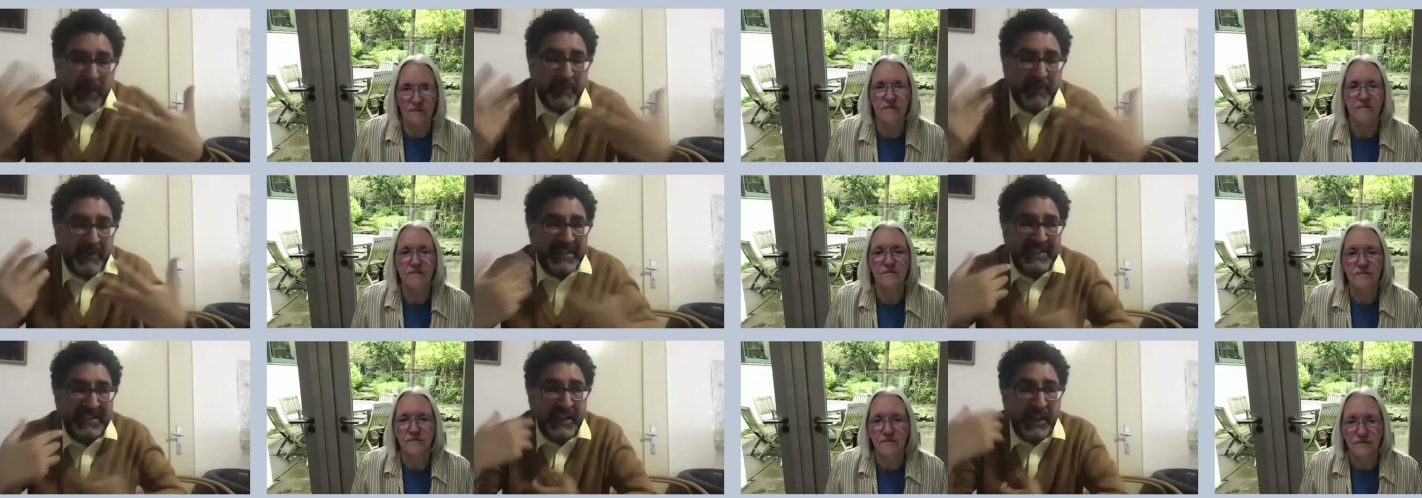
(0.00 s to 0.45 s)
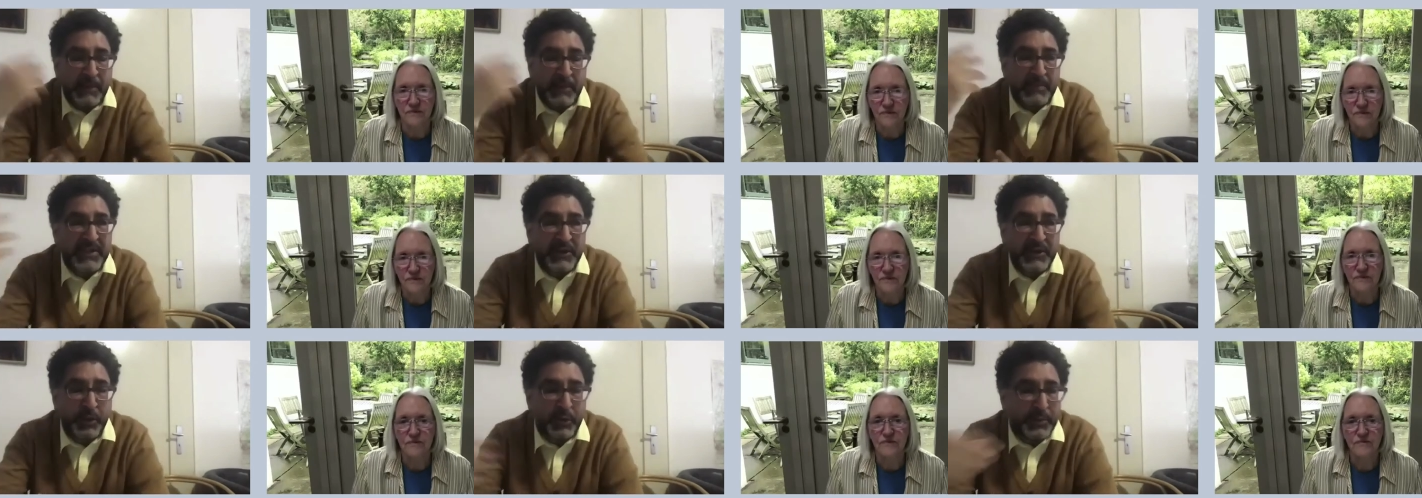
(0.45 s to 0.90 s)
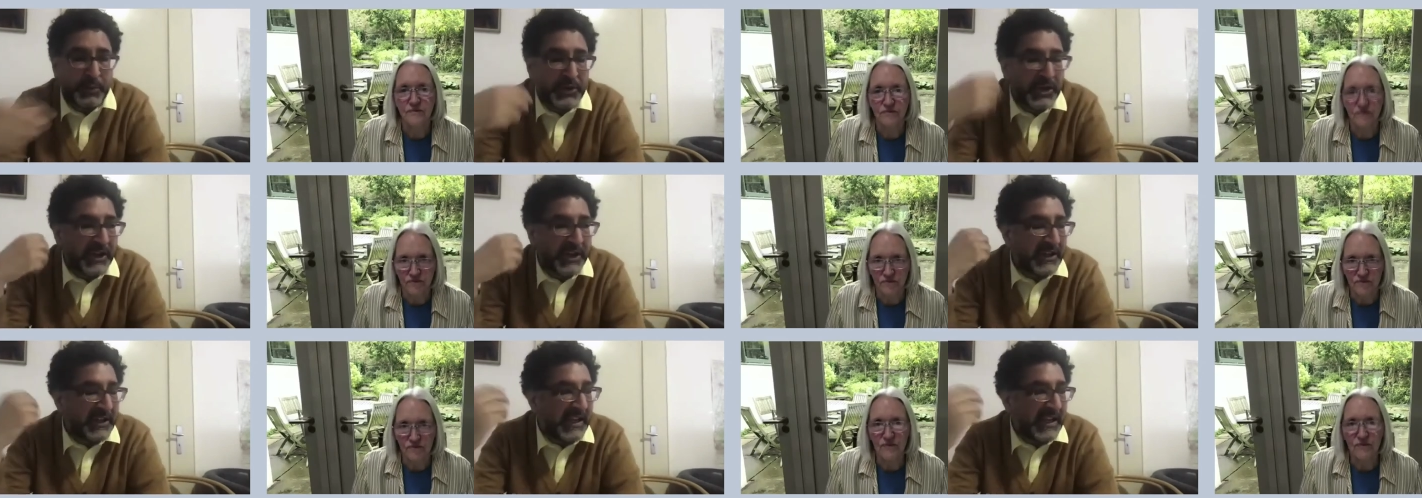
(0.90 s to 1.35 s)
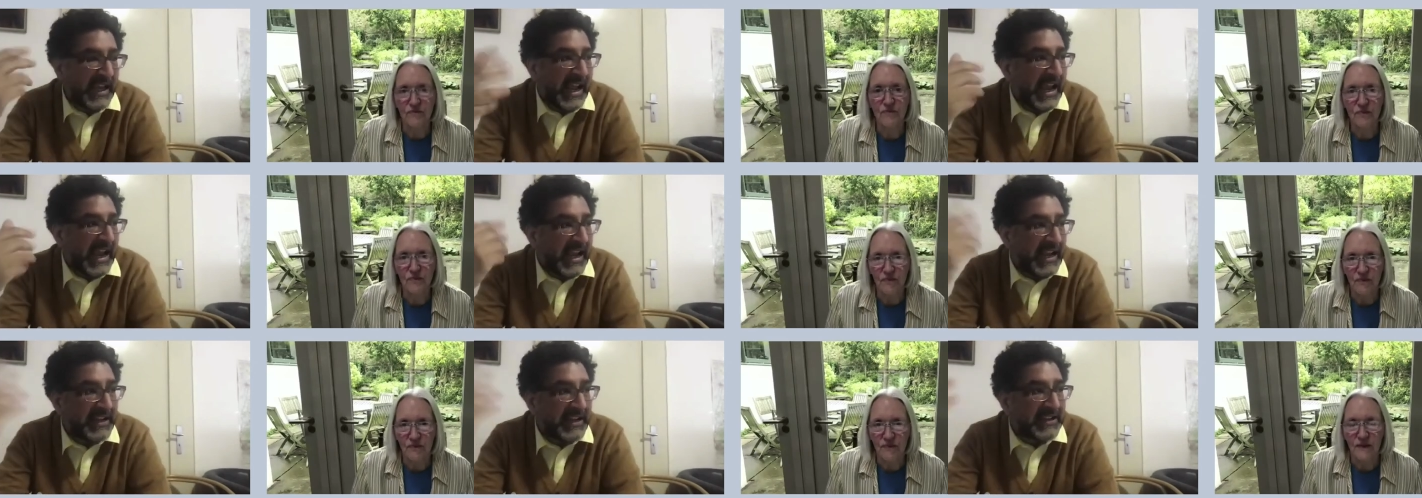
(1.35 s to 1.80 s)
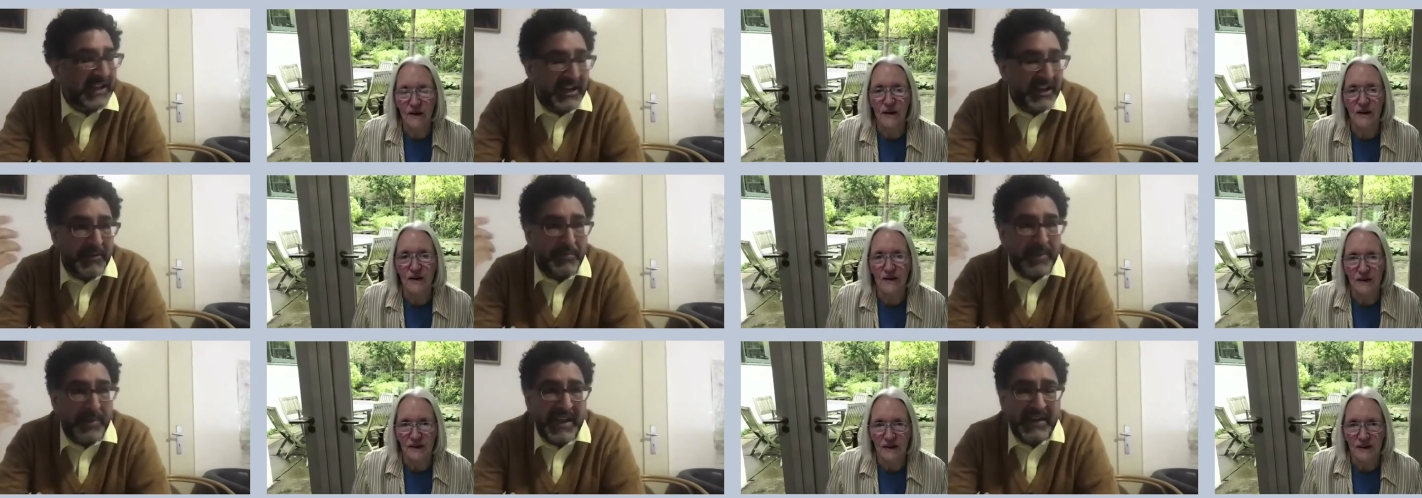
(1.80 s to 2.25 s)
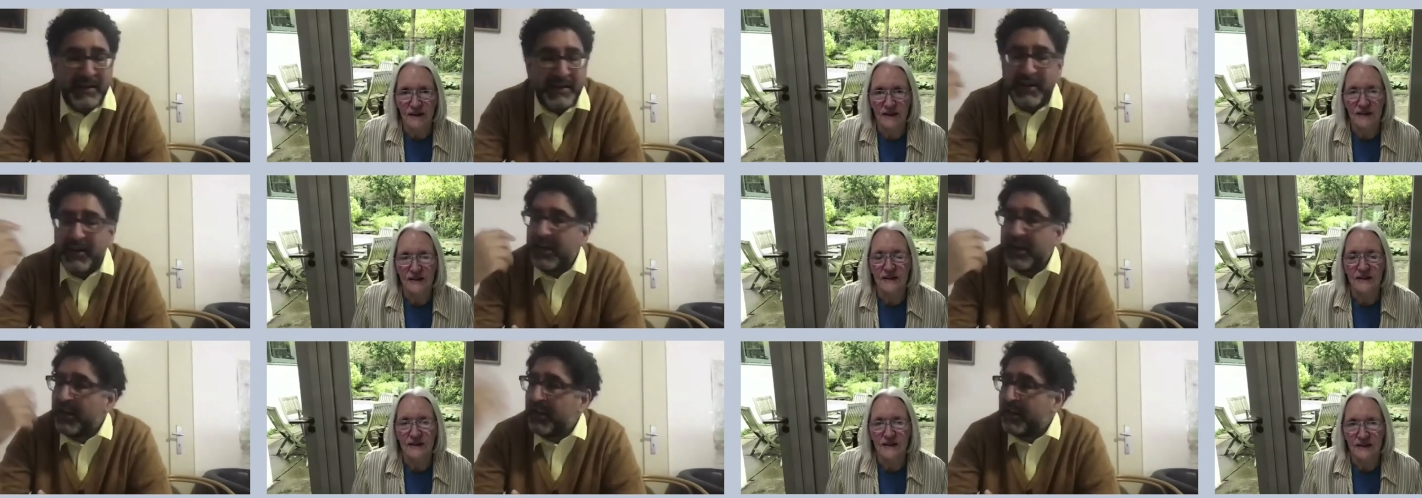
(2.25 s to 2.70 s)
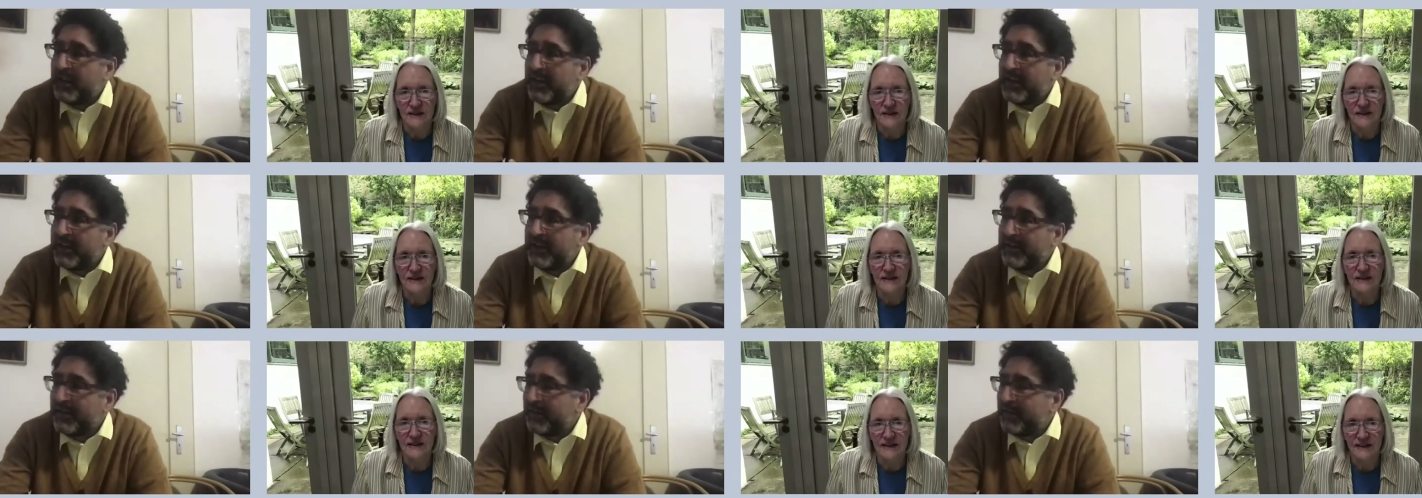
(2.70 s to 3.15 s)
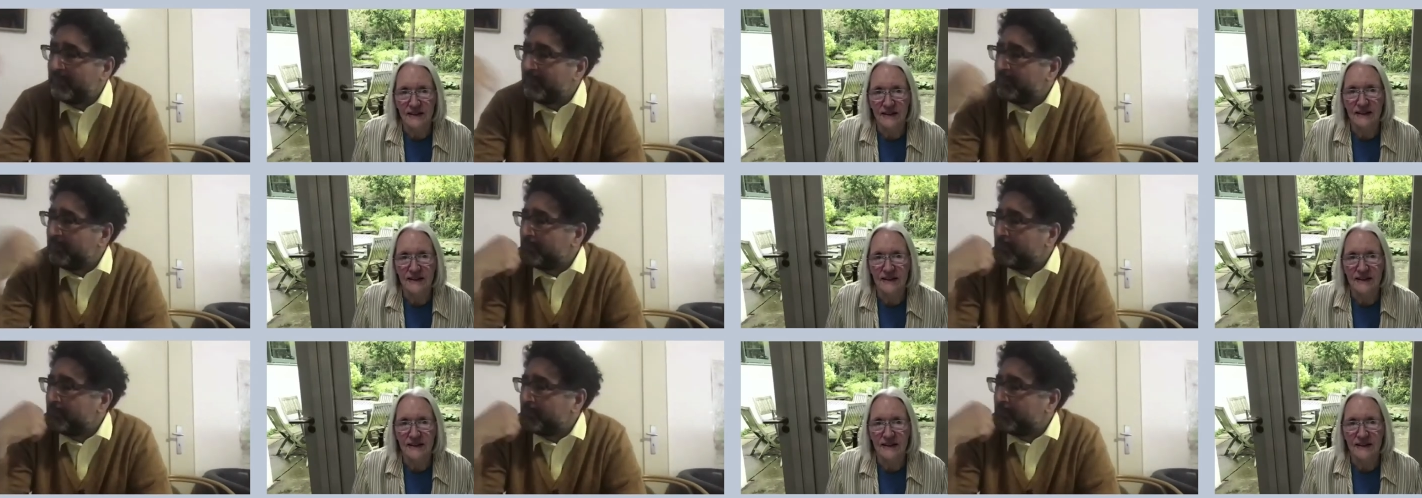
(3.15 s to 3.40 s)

Speaker 1: this absorption and kind of in uh,